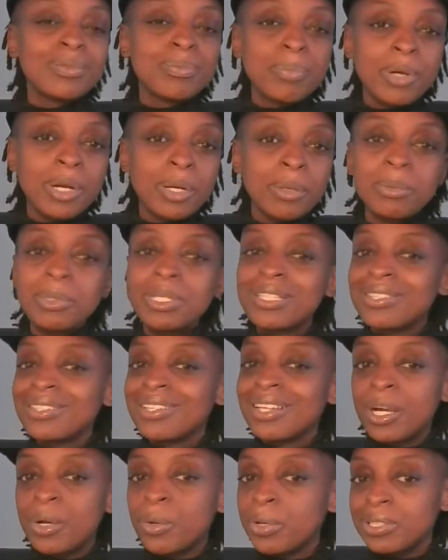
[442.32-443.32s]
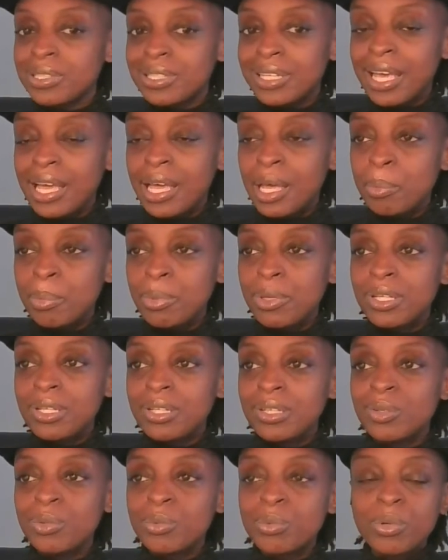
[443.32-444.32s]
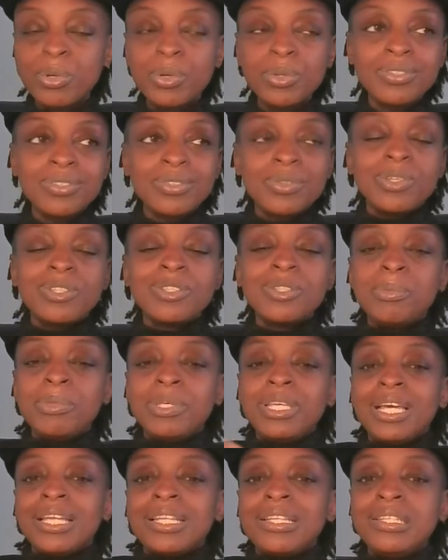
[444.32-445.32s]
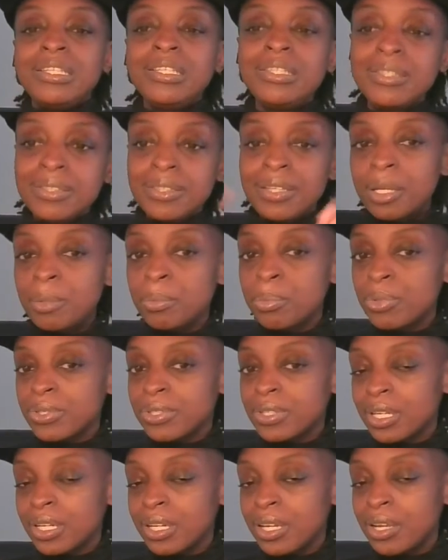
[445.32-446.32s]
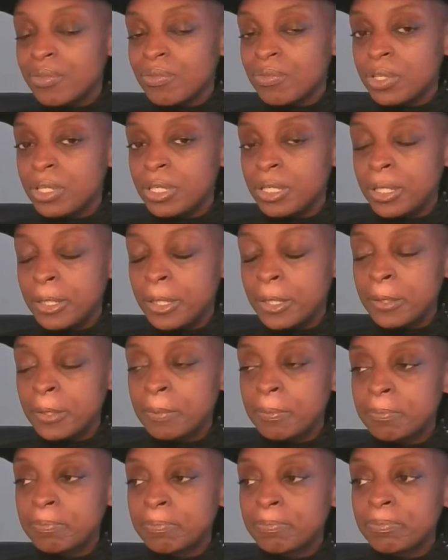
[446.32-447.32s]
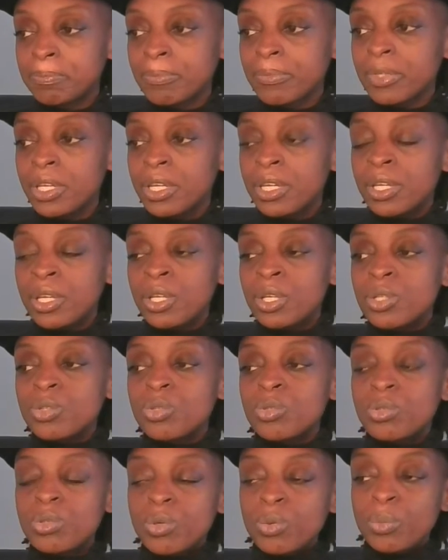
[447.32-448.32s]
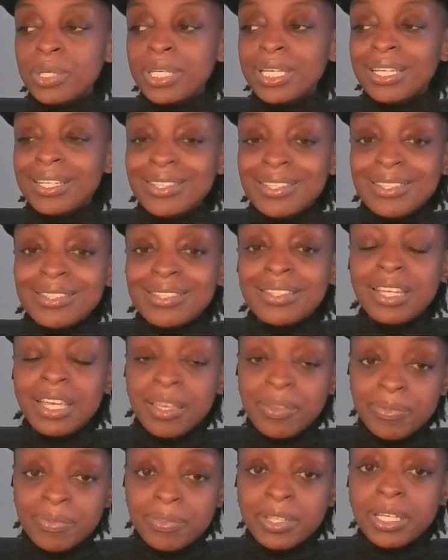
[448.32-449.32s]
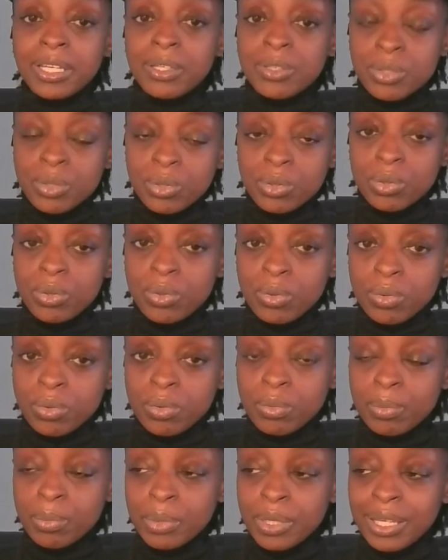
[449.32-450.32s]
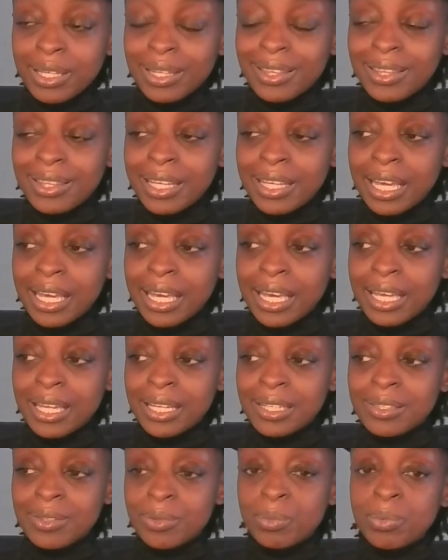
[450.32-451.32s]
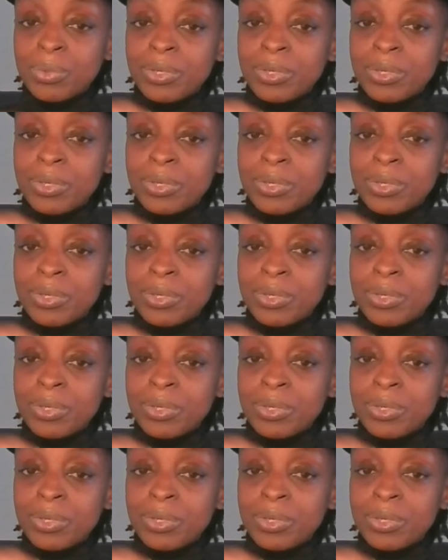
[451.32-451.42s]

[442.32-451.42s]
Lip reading: probably is not going to happen. Growth is going to be at least 10% every year. So we can safely assume that